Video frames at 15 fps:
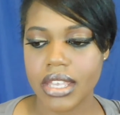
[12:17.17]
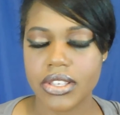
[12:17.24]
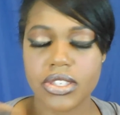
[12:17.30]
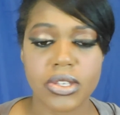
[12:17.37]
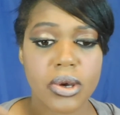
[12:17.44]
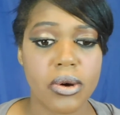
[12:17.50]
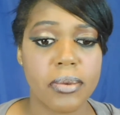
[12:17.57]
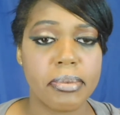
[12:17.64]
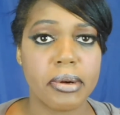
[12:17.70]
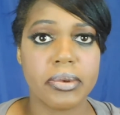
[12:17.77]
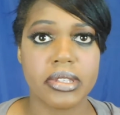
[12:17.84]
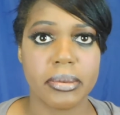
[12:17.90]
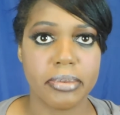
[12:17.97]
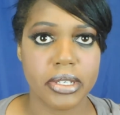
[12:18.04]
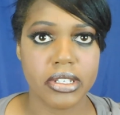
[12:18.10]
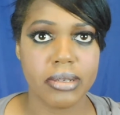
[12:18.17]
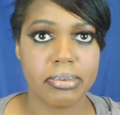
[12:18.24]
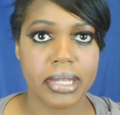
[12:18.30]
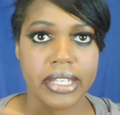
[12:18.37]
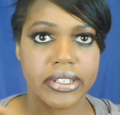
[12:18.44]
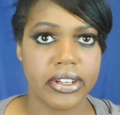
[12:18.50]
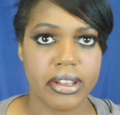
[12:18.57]
So, but with the Beauty
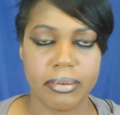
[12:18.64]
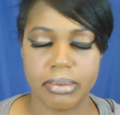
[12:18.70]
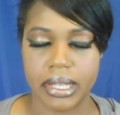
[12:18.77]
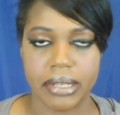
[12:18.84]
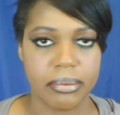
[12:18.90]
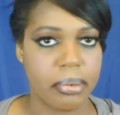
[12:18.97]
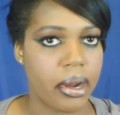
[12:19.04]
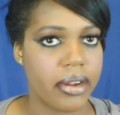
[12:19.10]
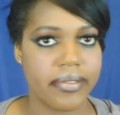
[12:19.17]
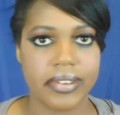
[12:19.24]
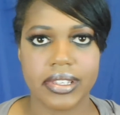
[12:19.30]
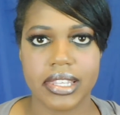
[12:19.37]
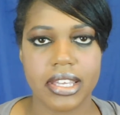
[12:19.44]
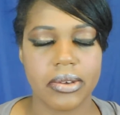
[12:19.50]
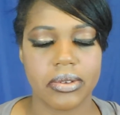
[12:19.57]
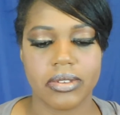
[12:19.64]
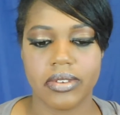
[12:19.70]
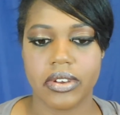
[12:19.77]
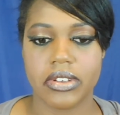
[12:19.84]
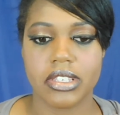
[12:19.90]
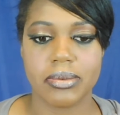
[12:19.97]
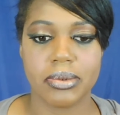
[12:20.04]
Blender, it blended perfectly. It was
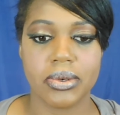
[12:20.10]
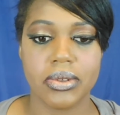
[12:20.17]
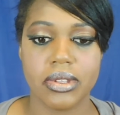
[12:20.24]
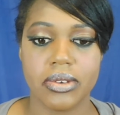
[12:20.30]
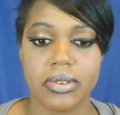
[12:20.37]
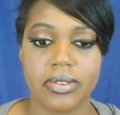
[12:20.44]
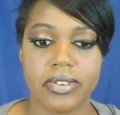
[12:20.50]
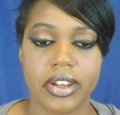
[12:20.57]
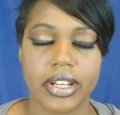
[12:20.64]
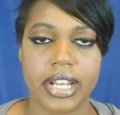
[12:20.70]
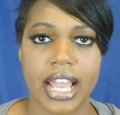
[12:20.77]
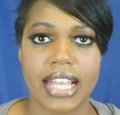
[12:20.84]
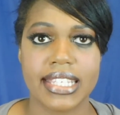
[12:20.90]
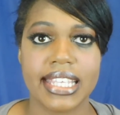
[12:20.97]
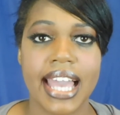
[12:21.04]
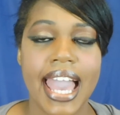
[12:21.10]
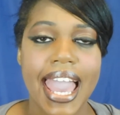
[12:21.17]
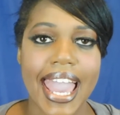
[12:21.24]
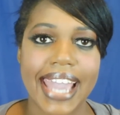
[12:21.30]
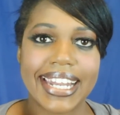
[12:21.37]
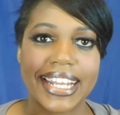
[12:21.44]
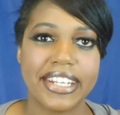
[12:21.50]
very smooth. It was very nice.
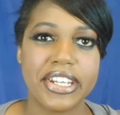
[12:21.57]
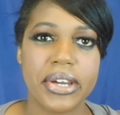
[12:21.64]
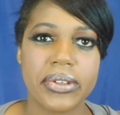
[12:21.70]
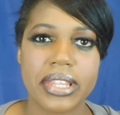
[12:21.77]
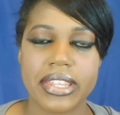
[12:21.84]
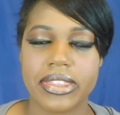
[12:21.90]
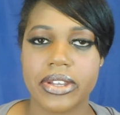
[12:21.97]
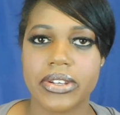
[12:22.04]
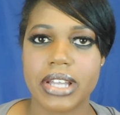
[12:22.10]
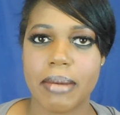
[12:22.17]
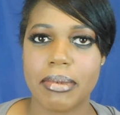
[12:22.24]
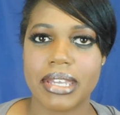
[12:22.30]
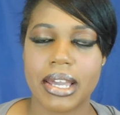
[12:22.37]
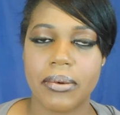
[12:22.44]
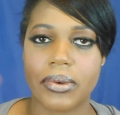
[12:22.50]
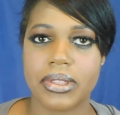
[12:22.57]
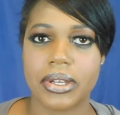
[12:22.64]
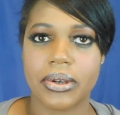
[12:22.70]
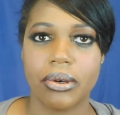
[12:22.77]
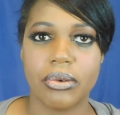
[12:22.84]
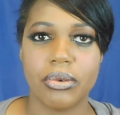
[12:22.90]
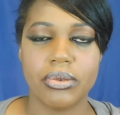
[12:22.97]
And I know that they're coming out with
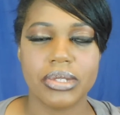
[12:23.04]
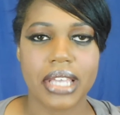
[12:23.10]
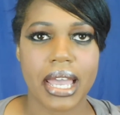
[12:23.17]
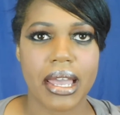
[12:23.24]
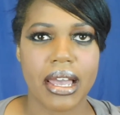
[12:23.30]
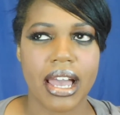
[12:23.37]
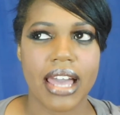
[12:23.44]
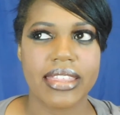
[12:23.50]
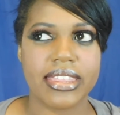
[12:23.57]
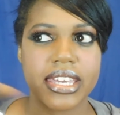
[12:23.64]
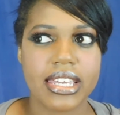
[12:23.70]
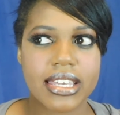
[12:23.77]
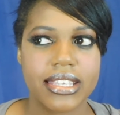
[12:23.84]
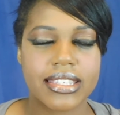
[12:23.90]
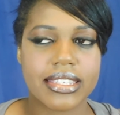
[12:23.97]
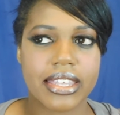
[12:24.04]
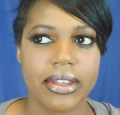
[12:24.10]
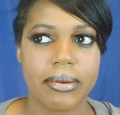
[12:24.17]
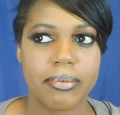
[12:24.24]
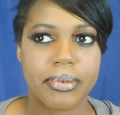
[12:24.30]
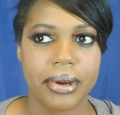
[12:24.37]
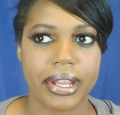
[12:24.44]
their own type, I think it's
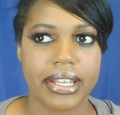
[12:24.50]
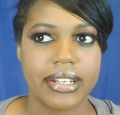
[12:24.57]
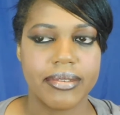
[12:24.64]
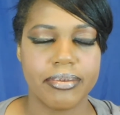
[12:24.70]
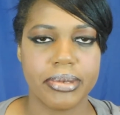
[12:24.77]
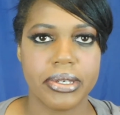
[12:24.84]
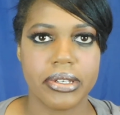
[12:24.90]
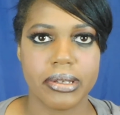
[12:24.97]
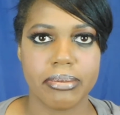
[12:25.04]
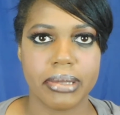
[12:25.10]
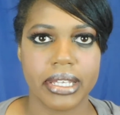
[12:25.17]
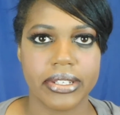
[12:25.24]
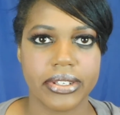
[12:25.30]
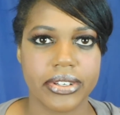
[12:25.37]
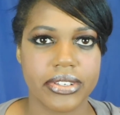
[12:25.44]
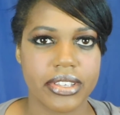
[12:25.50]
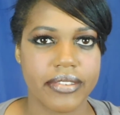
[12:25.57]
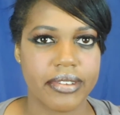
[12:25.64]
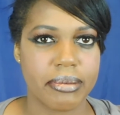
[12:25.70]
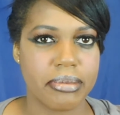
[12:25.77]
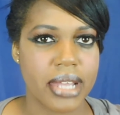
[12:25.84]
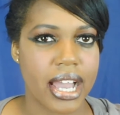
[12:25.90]
their brand of beauty blenders,
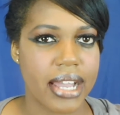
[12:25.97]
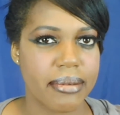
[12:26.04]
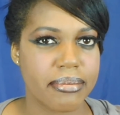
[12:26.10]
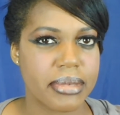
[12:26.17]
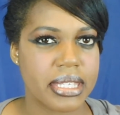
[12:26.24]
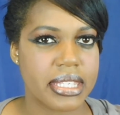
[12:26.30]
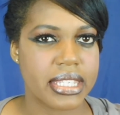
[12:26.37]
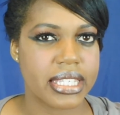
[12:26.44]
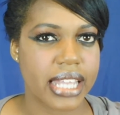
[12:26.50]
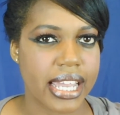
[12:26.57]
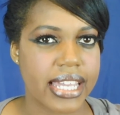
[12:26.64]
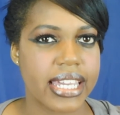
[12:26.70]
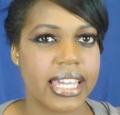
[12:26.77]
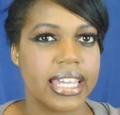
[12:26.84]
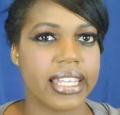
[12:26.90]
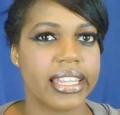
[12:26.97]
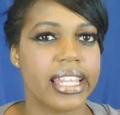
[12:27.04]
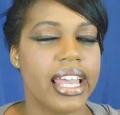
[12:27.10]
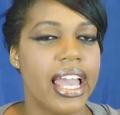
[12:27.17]
if I'm not mistaken.